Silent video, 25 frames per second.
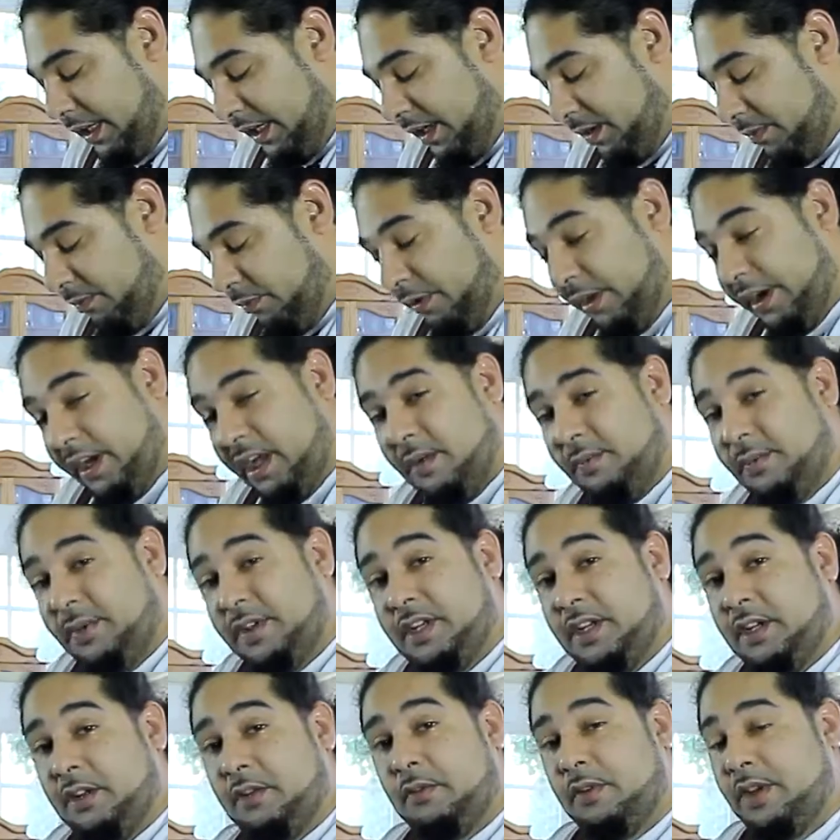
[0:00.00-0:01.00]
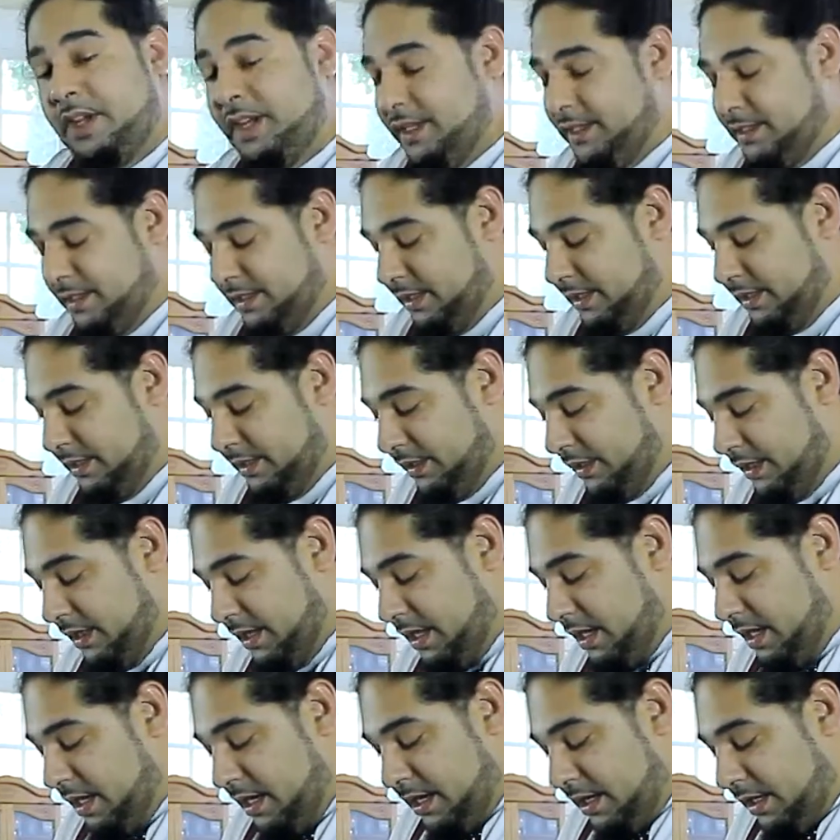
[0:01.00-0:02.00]
They can break up into grease,
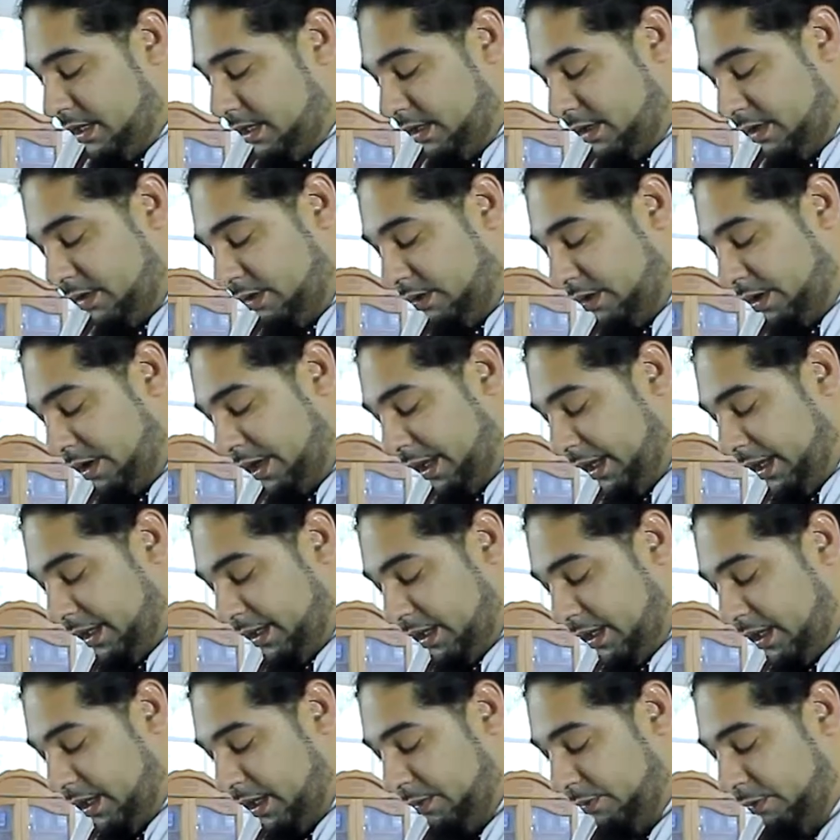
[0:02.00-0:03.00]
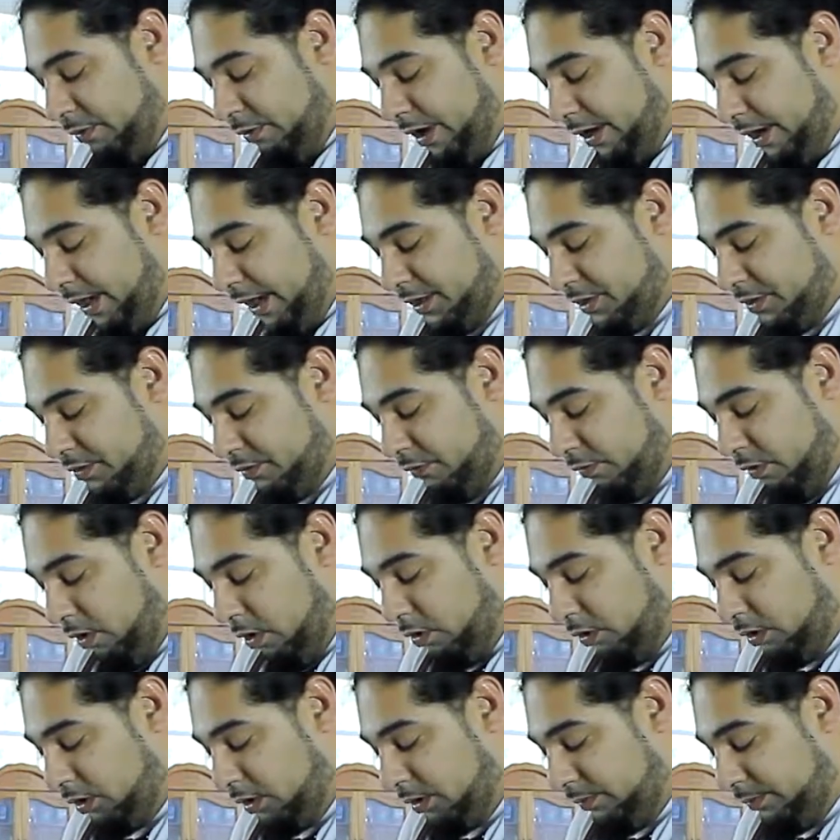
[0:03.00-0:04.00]
or they can break as you
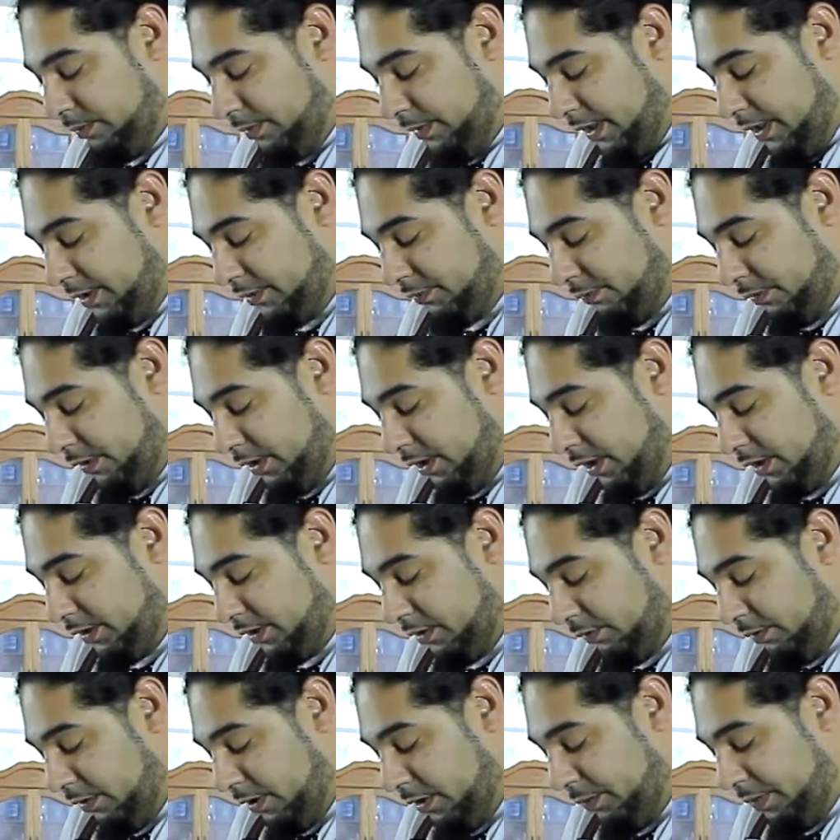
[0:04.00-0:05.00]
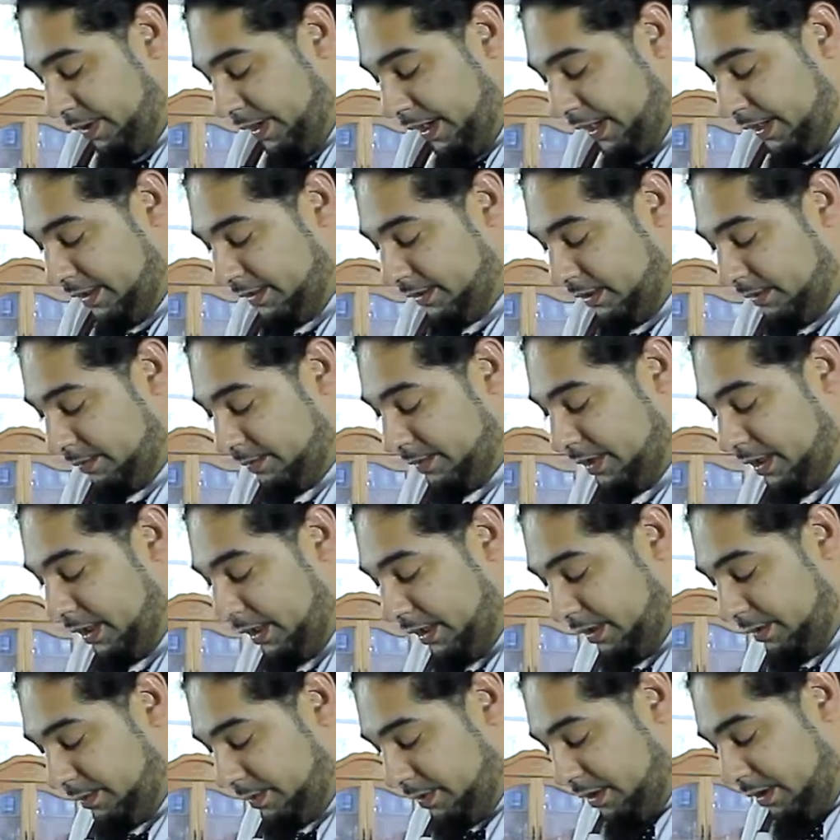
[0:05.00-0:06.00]
roll them. It's a real pain
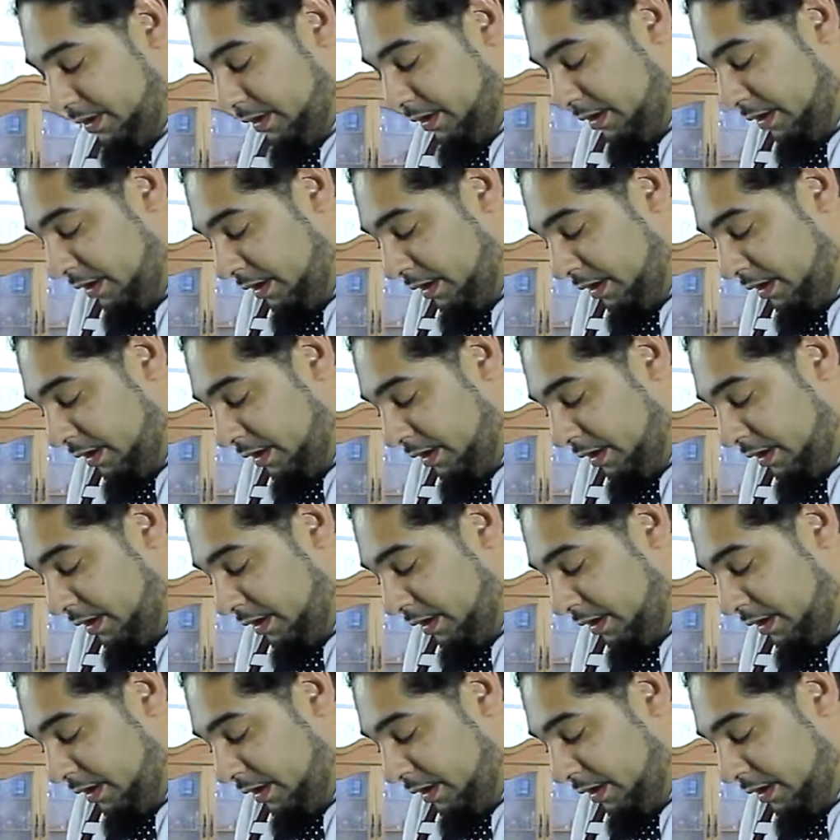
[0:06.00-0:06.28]
sometimes.